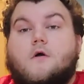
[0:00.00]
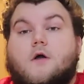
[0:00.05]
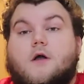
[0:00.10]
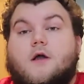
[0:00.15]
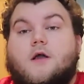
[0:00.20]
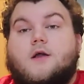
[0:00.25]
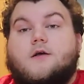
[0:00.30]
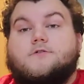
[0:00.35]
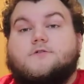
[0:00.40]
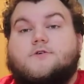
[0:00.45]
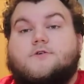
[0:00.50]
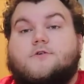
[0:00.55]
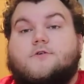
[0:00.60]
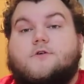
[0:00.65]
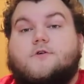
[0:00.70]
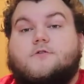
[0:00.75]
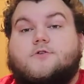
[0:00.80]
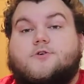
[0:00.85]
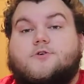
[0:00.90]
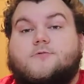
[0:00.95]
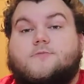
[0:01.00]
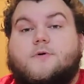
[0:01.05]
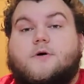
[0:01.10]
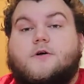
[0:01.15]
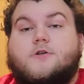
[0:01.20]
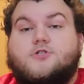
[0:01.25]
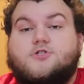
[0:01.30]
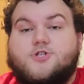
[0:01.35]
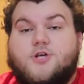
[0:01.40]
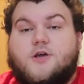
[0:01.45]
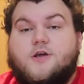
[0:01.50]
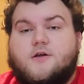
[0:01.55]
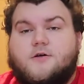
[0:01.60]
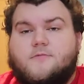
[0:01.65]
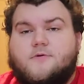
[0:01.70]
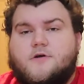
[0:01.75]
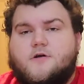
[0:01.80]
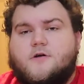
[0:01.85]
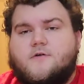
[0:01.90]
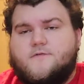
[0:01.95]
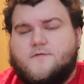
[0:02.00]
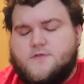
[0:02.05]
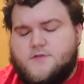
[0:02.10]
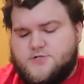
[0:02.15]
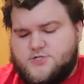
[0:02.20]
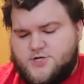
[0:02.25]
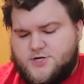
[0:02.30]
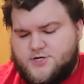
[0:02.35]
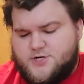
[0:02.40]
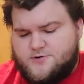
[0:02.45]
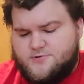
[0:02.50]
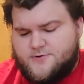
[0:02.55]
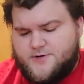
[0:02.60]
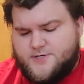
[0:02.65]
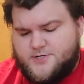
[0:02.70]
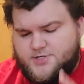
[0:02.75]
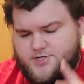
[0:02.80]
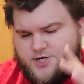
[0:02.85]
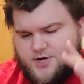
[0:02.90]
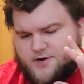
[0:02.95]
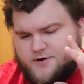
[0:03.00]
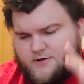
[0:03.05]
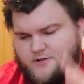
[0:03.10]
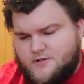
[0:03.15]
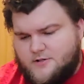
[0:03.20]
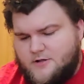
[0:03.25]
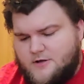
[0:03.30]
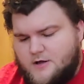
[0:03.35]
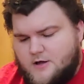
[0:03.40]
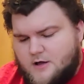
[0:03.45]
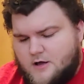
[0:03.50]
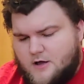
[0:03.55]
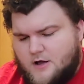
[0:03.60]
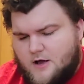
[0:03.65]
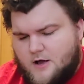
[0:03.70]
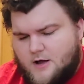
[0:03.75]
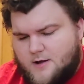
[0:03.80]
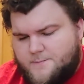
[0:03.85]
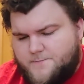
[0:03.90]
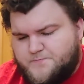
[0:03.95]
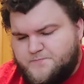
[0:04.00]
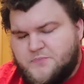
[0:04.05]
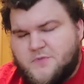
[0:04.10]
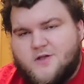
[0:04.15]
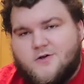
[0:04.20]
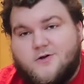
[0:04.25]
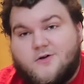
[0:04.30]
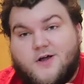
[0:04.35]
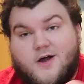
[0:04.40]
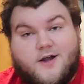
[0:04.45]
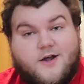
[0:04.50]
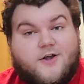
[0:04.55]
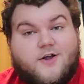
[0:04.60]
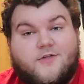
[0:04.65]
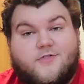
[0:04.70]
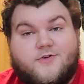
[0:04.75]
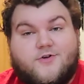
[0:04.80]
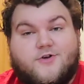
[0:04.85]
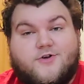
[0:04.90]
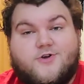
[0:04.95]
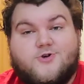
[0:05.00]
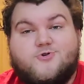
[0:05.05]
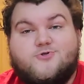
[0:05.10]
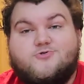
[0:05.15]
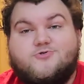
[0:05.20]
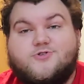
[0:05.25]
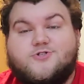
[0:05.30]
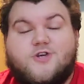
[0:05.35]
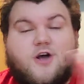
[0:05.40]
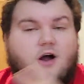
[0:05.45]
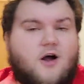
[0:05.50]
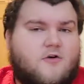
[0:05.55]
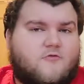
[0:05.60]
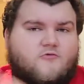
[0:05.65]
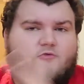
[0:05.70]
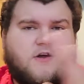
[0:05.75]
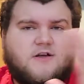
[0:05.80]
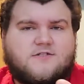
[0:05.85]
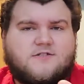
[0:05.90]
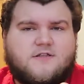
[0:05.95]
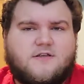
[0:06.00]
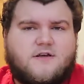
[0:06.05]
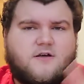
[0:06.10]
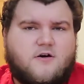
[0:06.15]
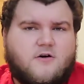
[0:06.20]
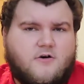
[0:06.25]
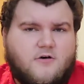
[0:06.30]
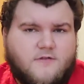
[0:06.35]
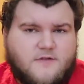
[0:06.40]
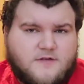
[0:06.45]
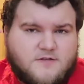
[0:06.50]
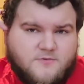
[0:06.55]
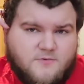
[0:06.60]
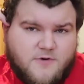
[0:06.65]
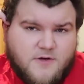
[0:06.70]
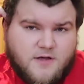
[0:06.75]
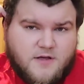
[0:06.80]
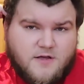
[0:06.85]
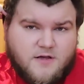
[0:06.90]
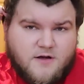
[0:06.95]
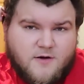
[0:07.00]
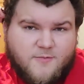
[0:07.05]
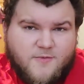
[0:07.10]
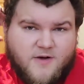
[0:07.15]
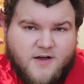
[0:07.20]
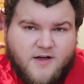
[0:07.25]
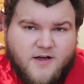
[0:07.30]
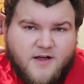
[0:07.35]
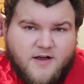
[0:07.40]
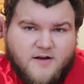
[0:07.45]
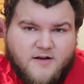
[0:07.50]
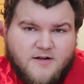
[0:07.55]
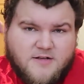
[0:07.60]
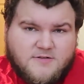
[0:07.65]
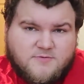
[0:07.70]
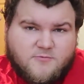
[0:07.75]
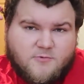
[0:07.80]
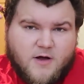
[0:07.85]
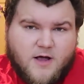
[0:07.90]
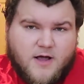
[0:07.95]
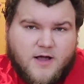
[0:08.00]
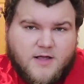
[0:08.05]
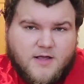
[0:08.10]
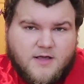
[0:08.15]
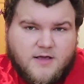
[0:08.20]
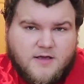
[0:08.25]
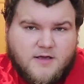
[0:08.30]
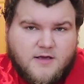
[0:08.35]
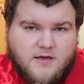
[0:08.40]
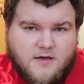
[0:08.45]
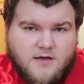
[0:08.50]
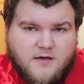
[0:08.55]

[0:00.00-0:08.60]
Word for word: Hey, how's it going YouTube? Jacob here for the J2H channel. Um, got another huge uh, wrestling haul this week. Oh, my hair is wacky.